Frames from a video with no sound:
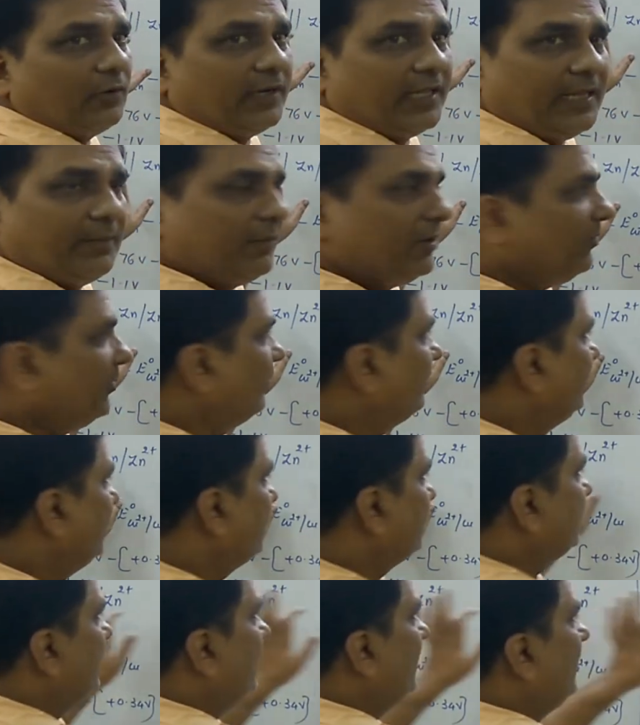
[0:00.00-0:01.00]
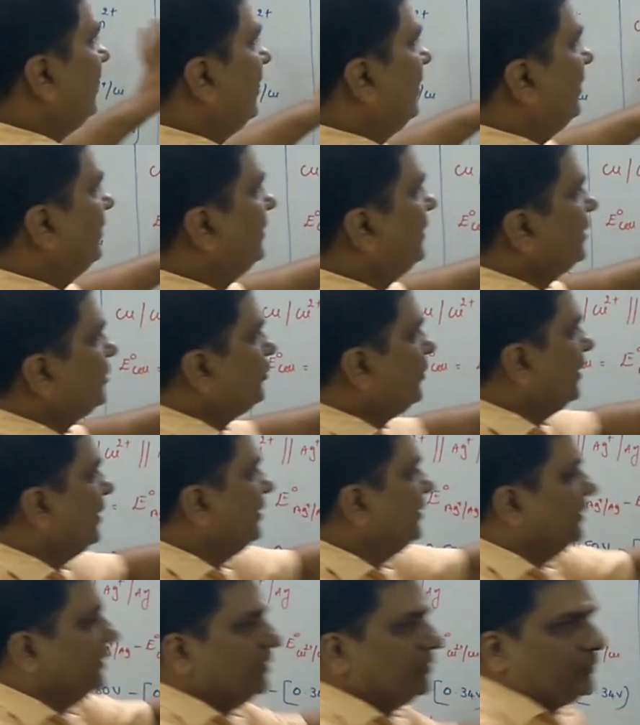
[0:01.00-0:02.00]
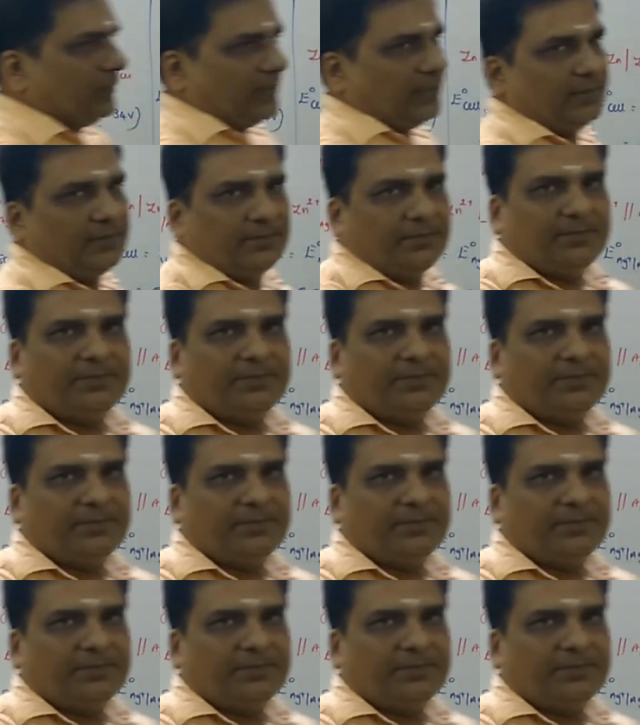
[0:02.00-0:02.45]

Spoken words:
out EMF of this cell, this one, this one.